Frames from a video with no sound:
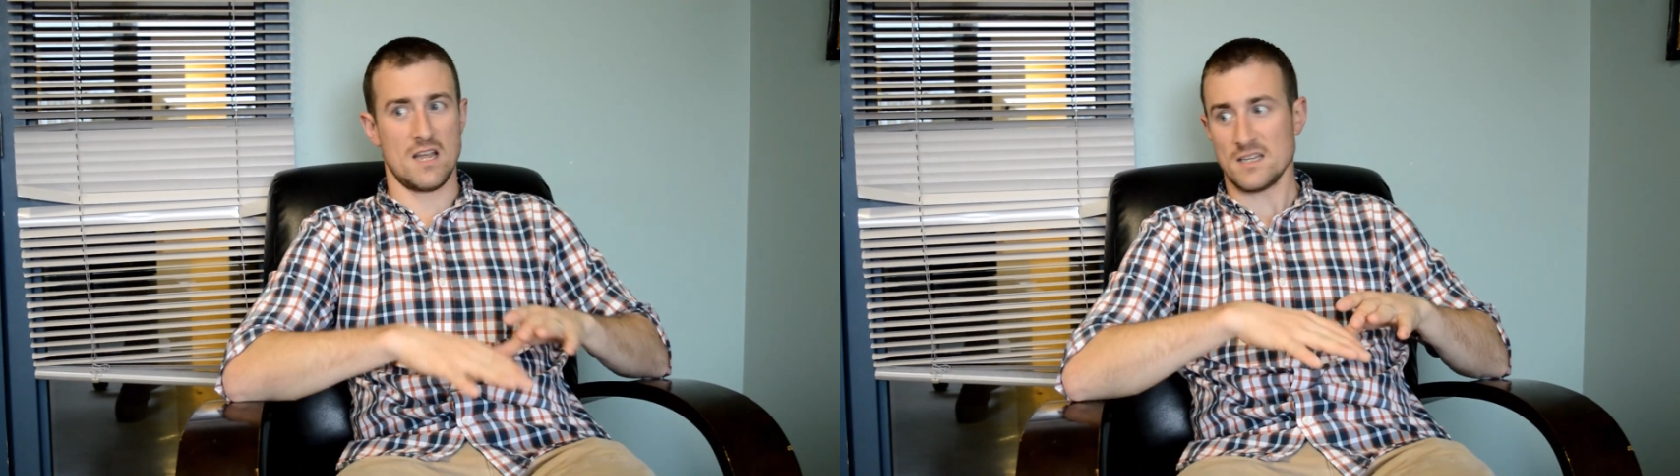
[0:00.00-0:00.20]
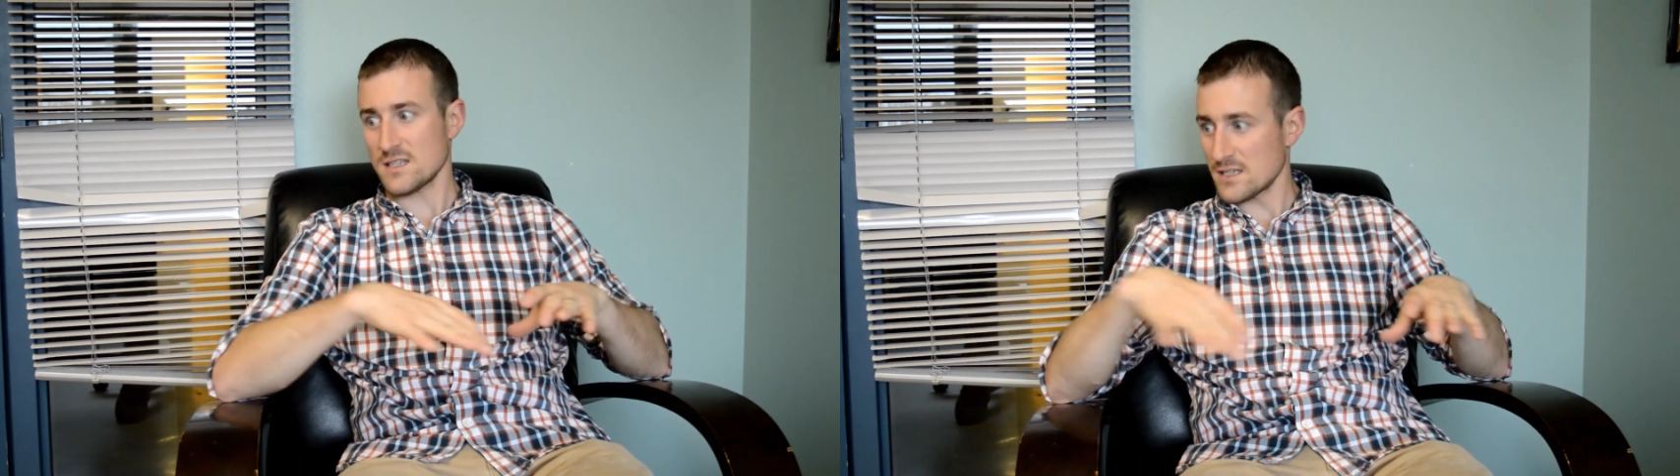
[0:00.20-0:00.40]

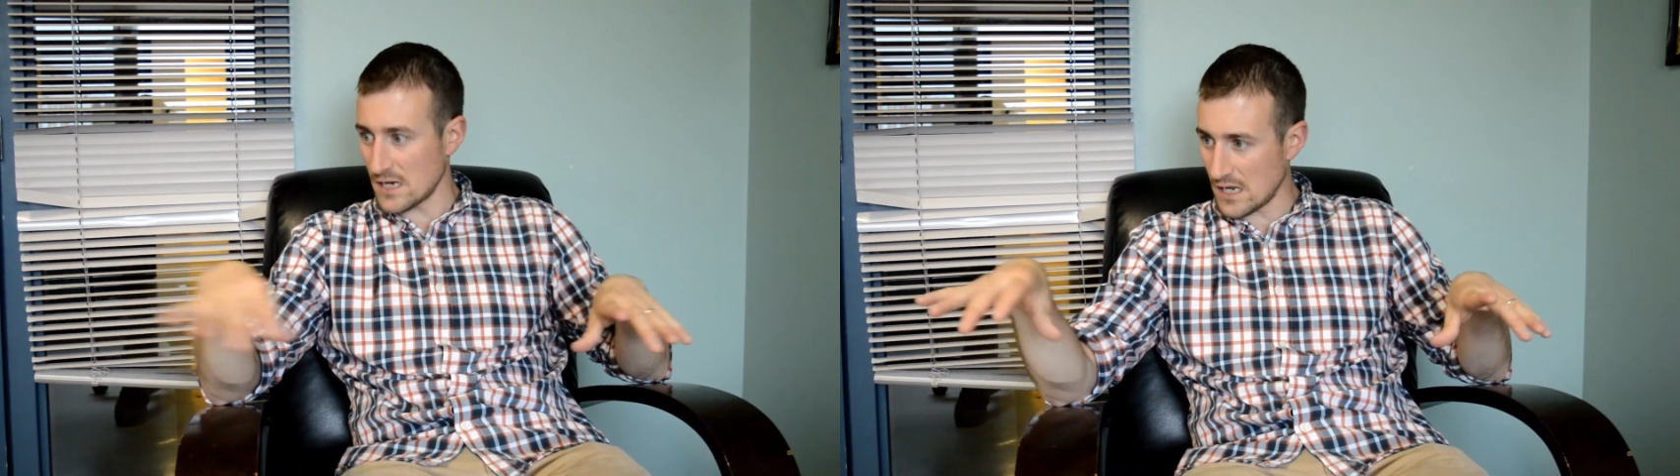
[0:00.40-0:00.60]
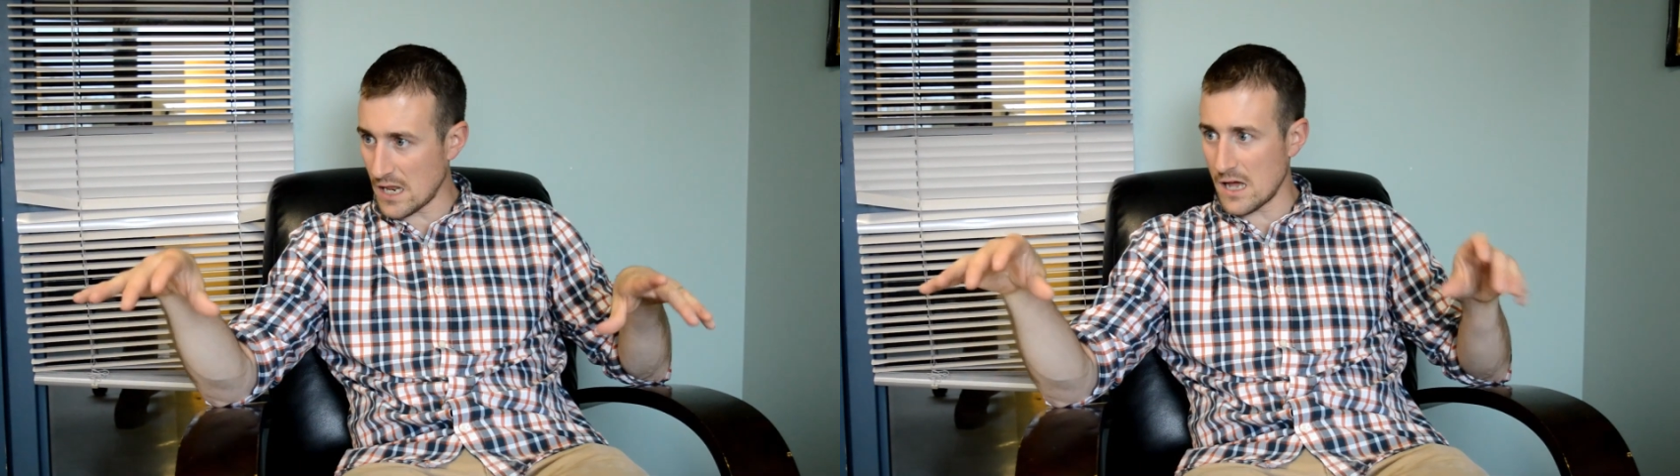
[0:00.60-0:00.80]
desks
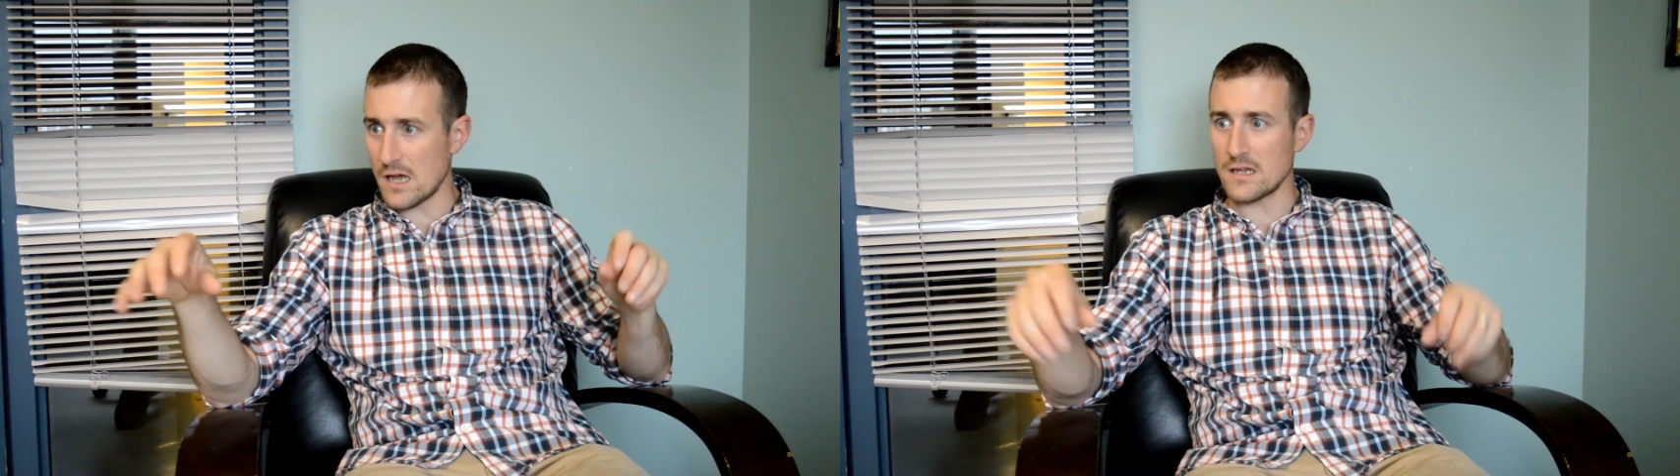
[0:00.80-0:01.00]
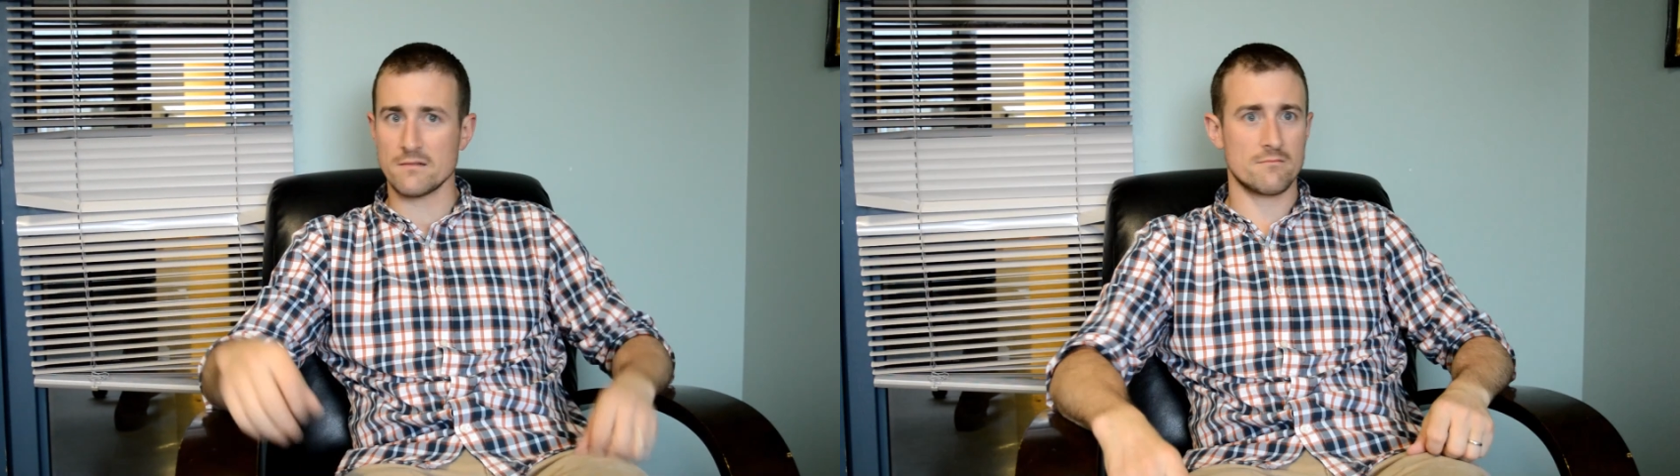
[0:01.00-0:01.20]
in a
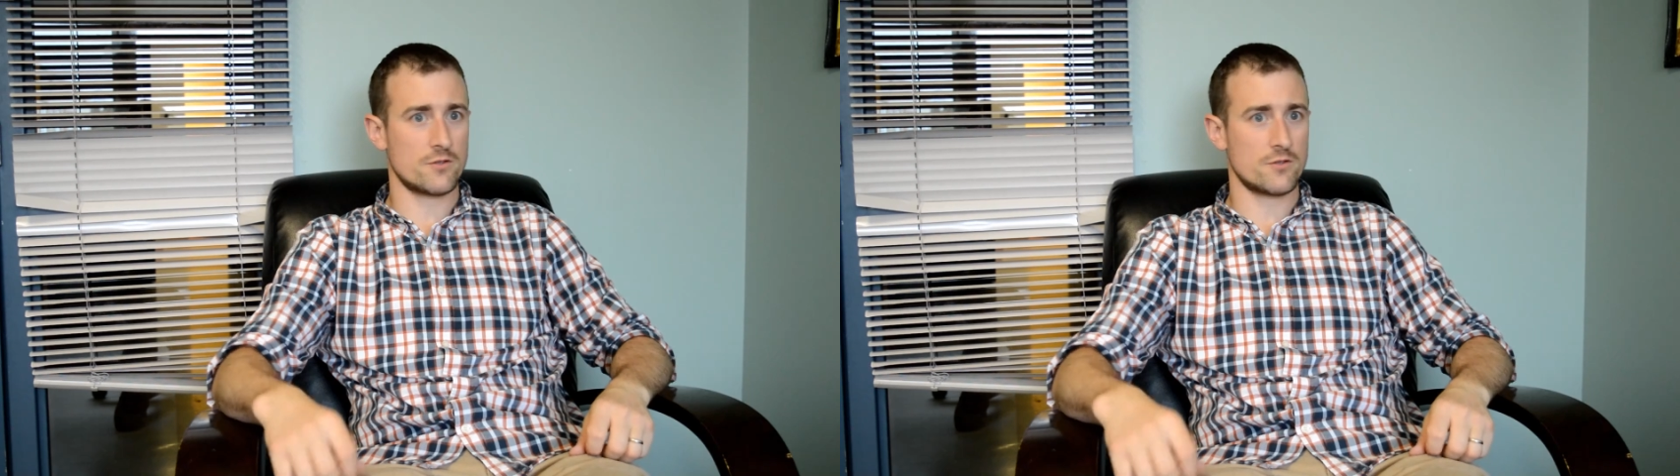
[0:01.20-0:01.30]
line,